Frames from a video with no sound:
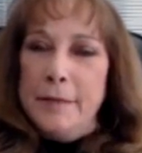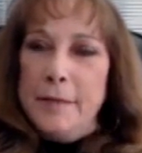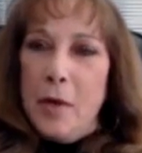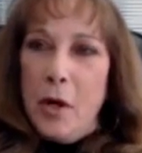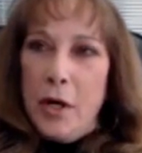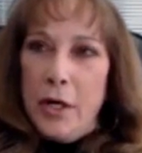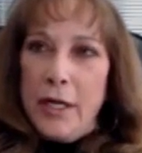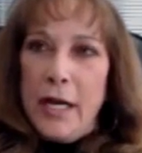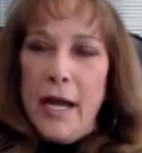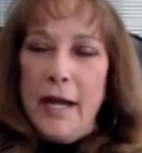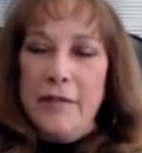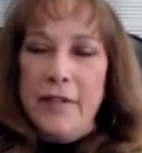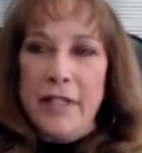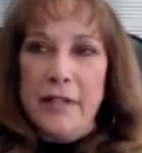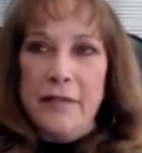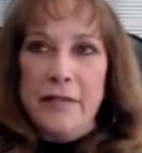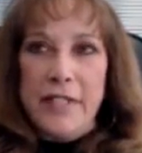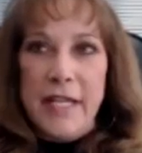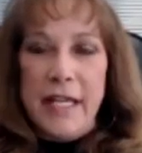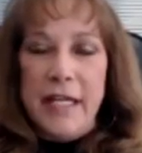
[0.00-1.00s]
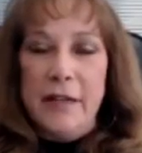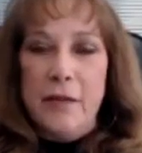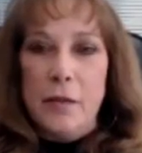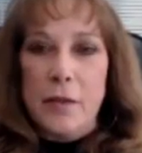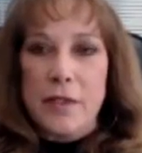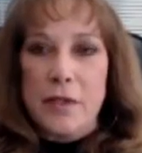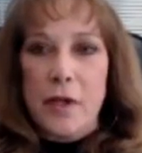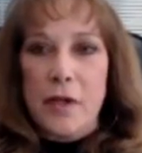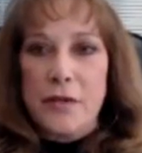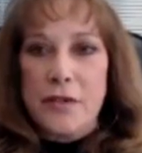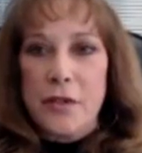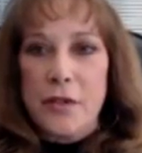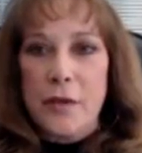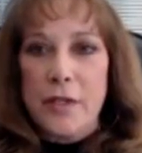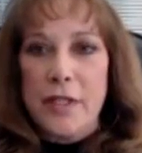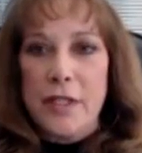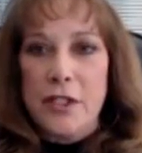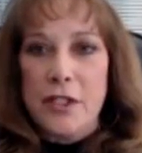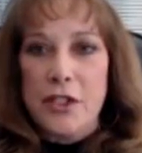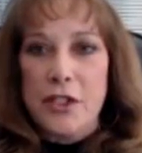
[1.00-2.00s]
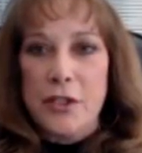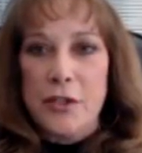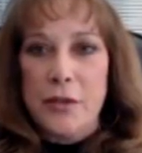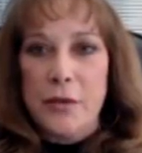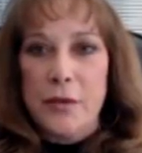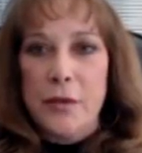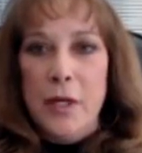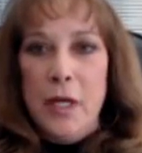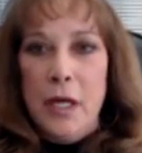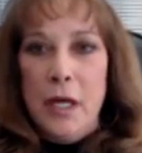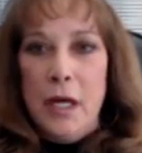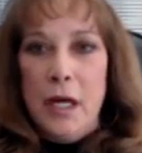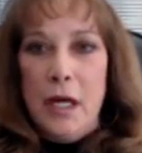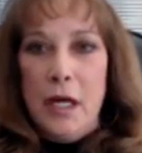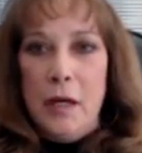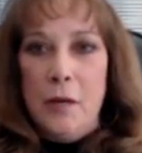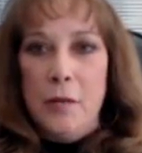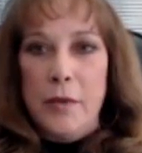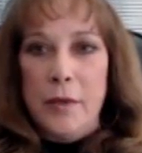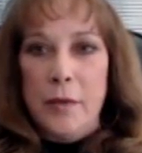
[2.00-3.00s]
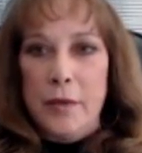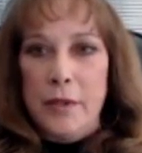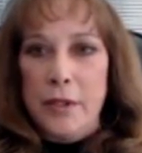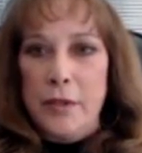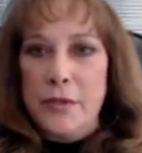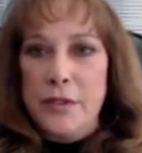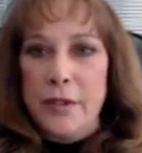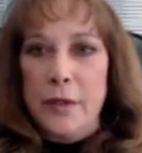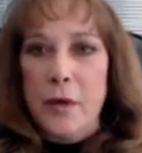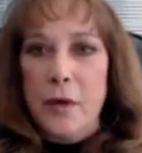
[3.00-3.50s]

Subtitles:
archiving of data was also an issue. We were using